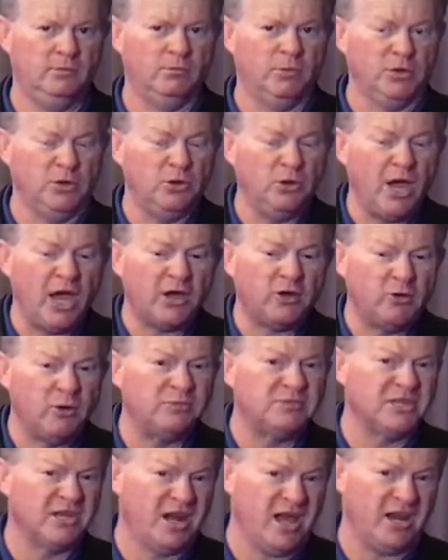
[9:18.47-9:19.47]
But you have got
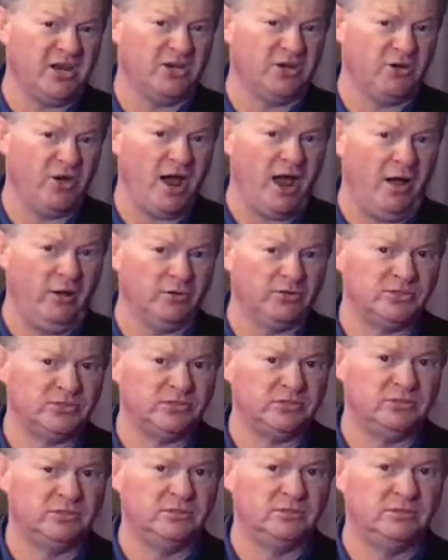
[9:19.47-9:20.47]
kryptonite in your
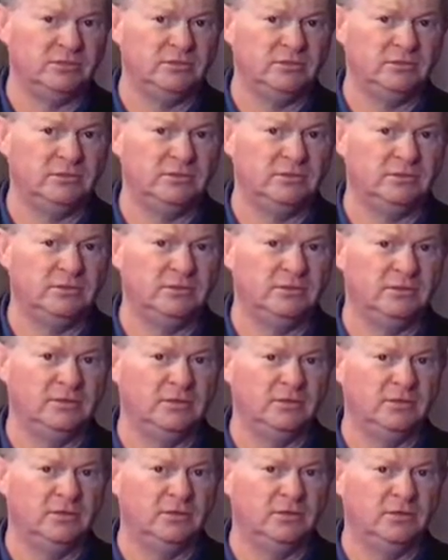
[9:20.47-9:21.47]
house.
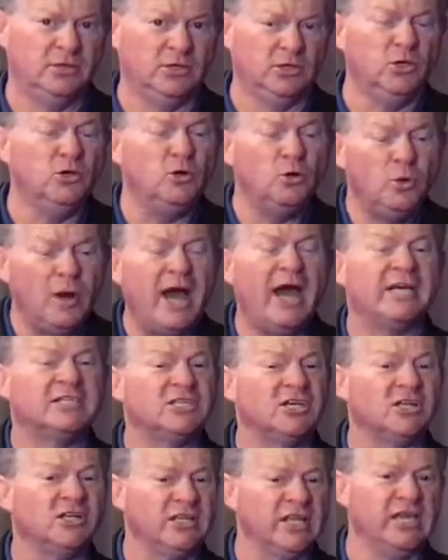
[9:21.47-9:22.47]
You,
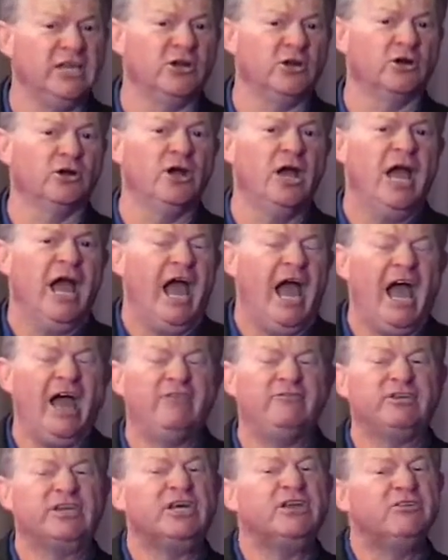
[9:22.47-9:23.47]
as a leader,
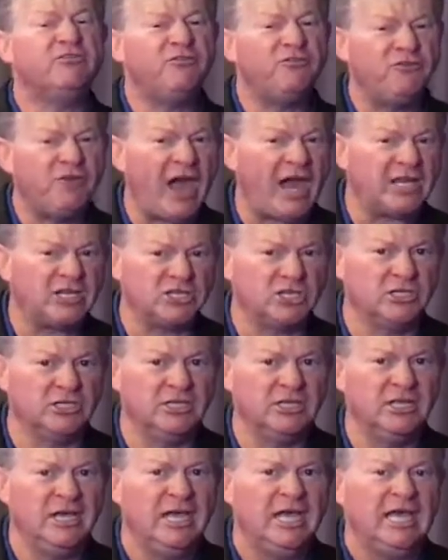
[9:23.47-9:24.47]
have an
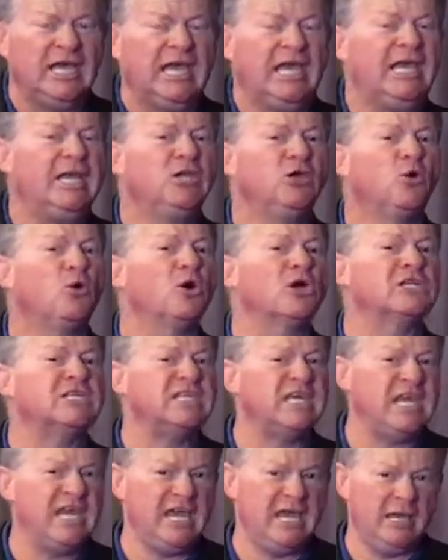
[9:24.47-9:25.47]
infection in your
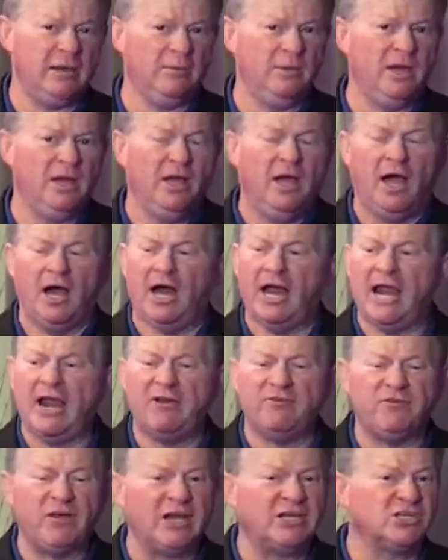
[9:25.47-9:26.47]
team an
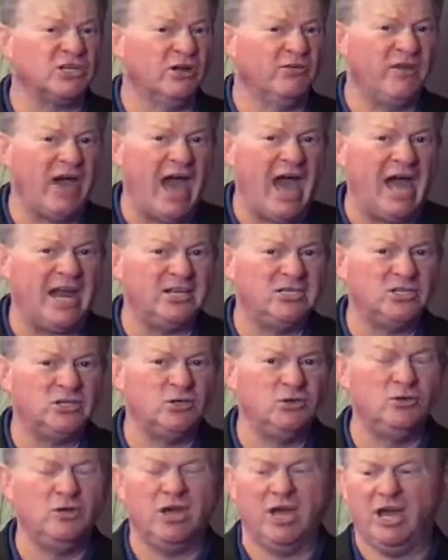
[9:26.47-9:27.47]
infection of
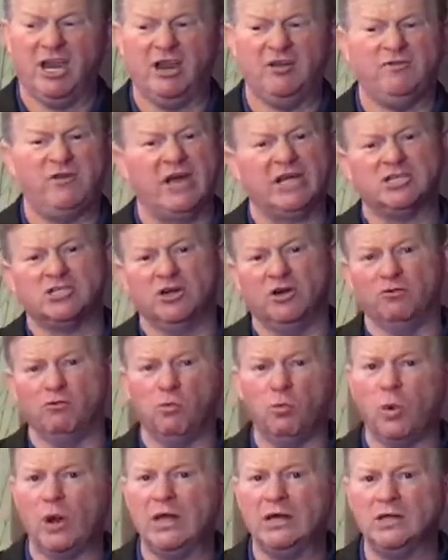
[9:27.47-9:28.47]
attitude, an infection
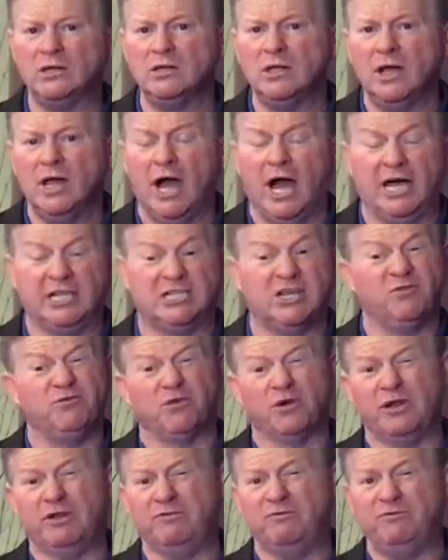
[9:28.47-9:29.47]
of will, a
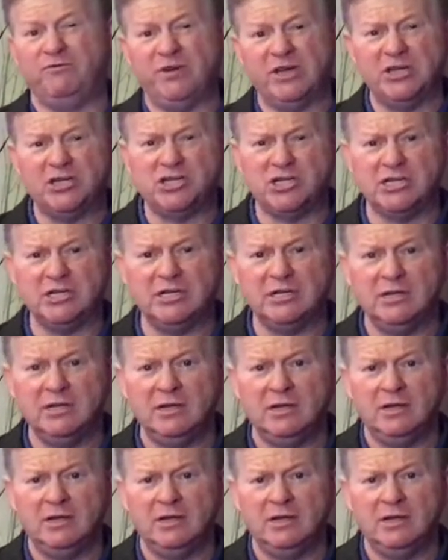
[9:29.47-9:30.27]
different vision.